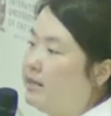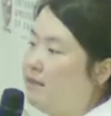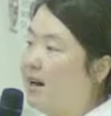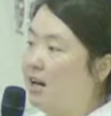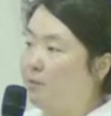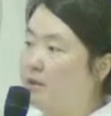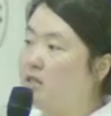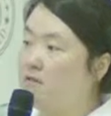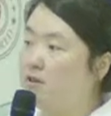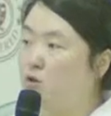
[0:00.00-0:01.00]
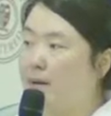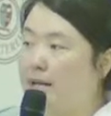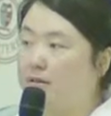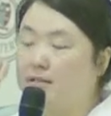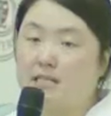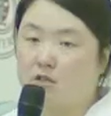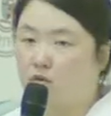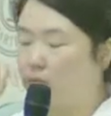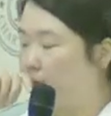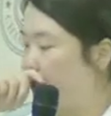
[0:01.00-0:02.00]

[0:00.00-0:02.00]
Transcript: develop individual patterns as a group.